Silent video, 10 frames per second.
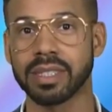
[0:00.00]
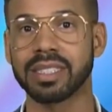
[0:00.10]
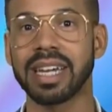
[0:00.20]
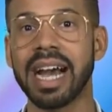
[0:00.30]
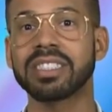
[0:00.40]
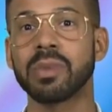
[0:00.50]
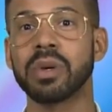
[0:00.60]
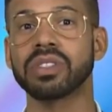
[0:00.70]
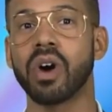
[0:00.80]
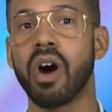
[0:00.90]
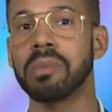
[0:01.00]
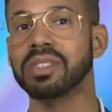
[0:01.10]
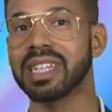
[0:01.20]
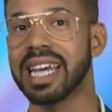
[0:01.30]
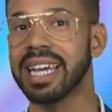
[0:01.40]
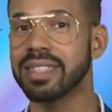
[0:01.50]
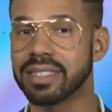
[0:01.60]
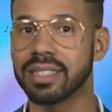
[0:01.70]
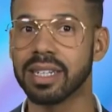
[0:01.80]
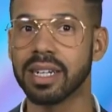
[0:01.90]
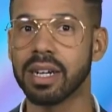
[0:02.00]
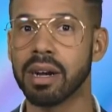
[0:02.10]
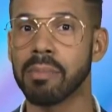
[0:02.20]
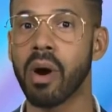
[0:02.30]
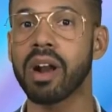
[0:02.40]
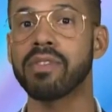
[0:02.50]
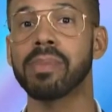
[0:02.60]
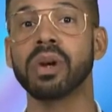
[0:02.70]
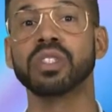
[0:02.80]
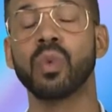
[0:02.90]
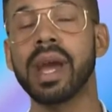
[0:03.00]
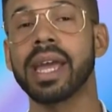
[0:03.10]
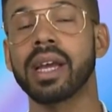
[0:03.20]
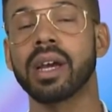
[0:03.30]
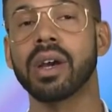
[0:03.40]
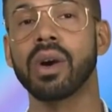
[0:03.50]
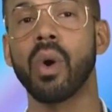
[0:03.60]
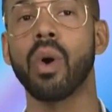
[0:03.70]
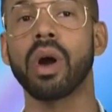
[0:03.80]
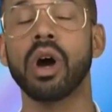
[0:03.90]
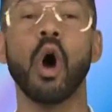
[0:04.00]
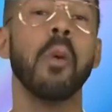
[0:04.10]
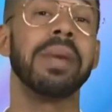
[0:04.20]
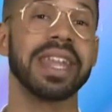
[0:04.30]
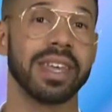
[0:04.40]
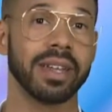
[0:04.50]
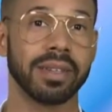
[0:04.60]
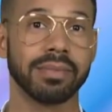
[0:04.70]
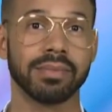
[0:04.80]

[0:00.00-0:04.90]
To tie someone's arms or legs, part of a bird's wing, or opinion?